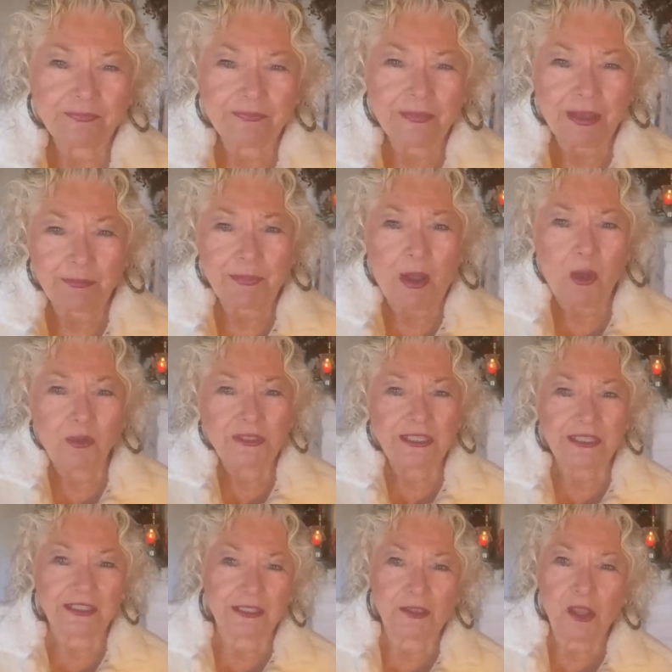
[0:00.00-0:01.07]
I'm holding
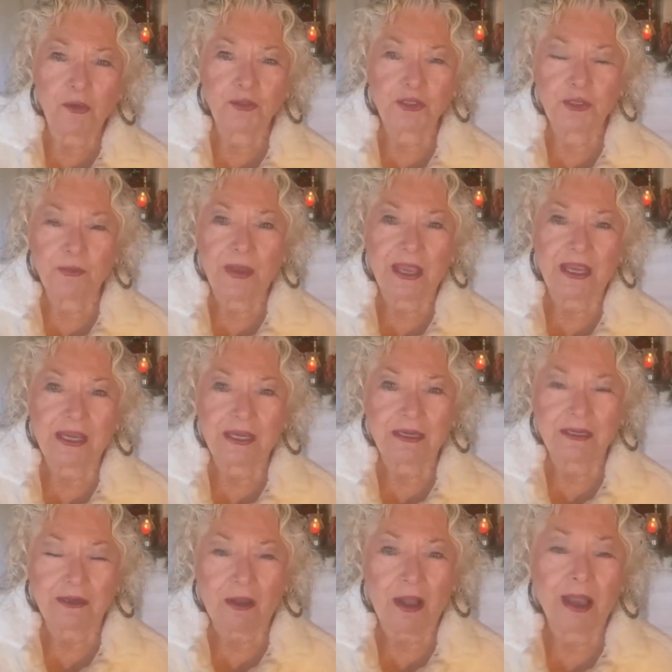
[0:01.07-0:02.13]
it close to my,
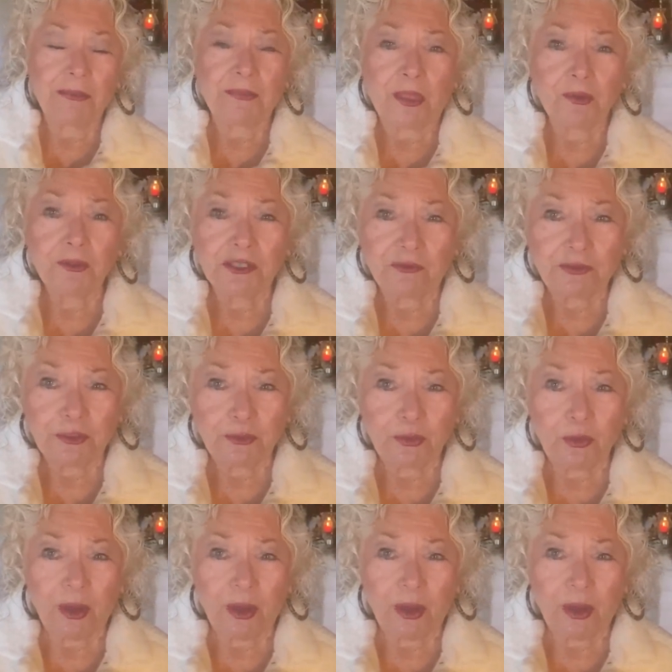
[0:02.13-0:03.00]
those of you who